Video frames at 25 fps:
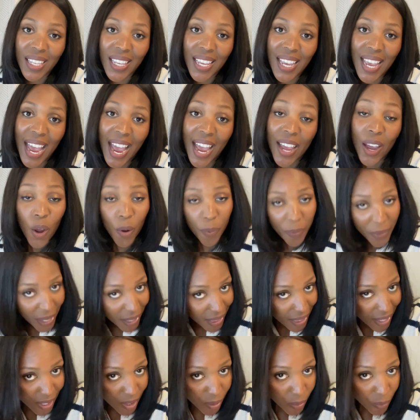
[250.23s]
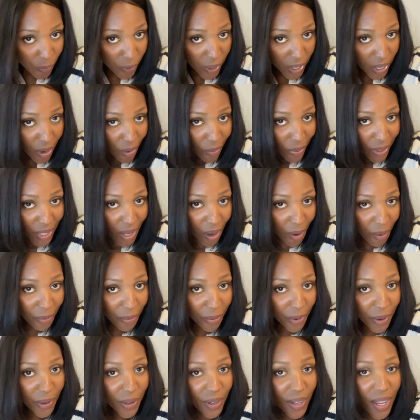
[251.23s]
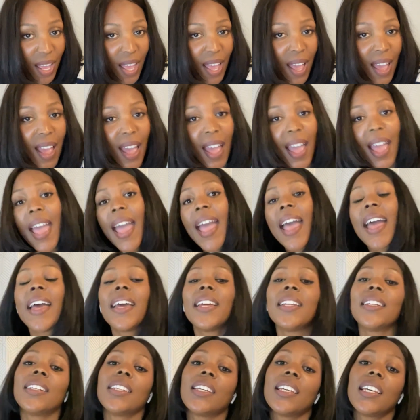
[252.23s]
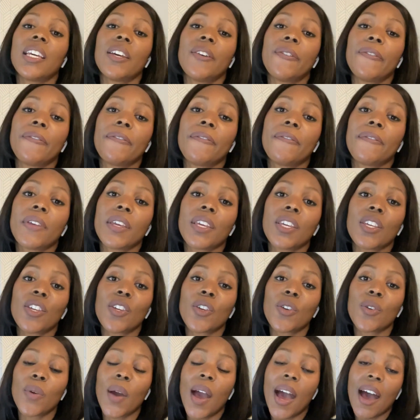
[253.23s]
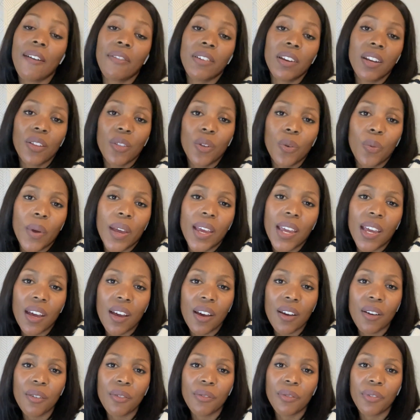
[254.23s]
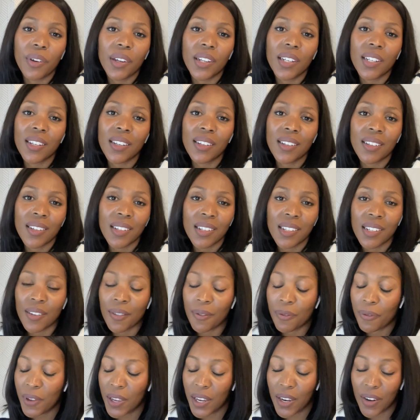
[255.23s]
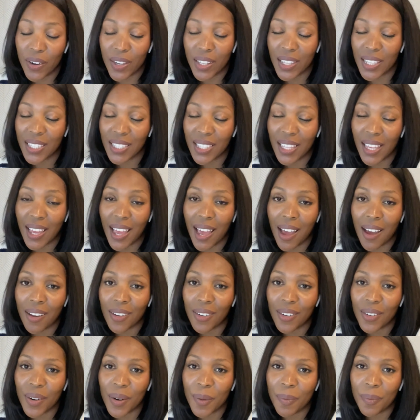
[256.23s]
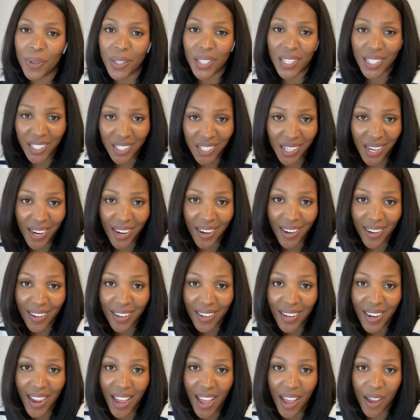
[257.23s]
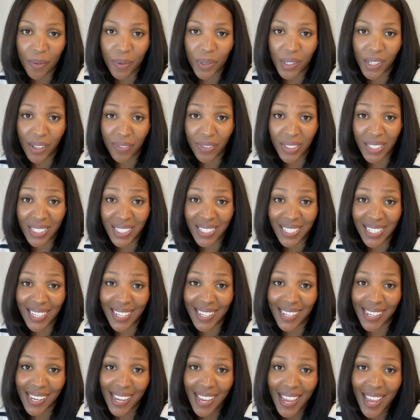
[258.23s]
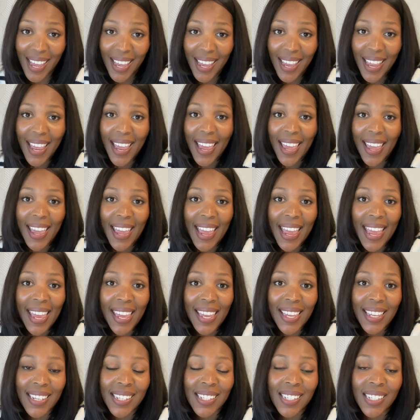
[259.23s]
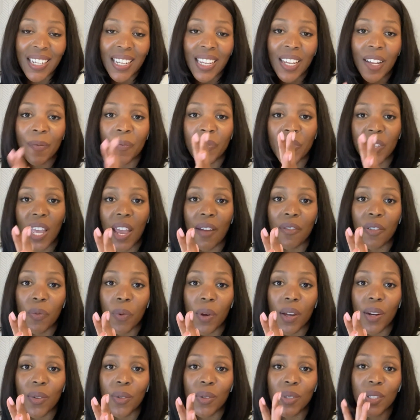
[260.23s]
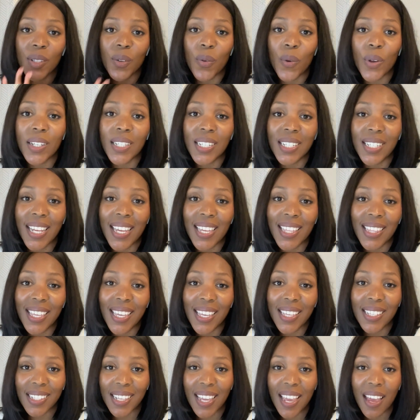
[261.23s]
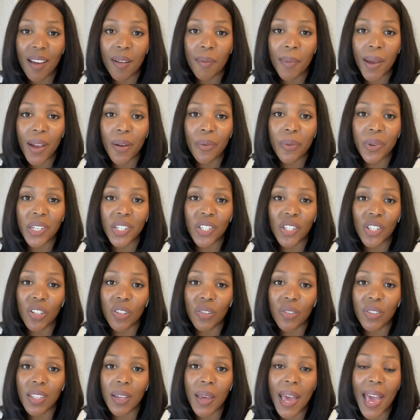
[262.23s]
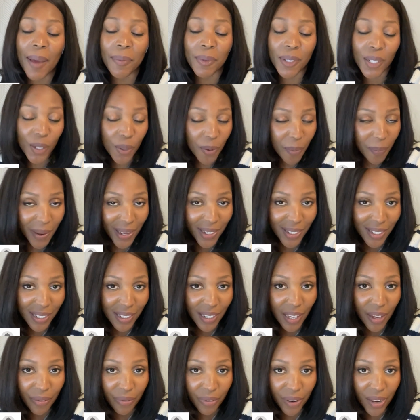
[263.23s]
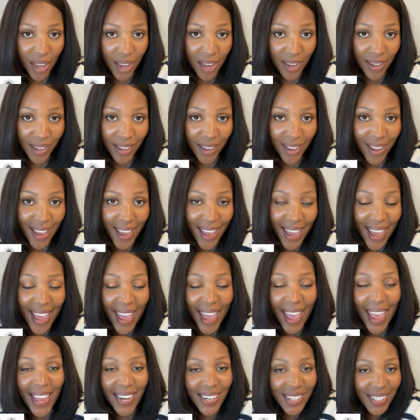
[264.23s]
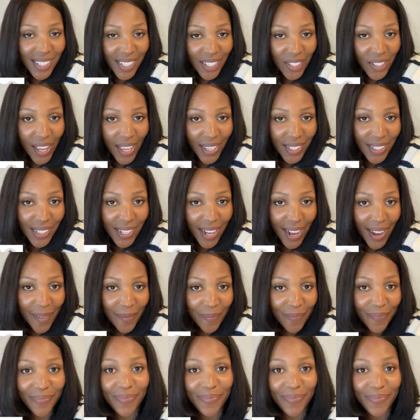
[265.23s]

I hope that this video was helpful. And if you have another way of figuring this thing out, please share. I would love to see. And to everyone who's going to take the exam, I wish you the absolute best of luck. And until next time.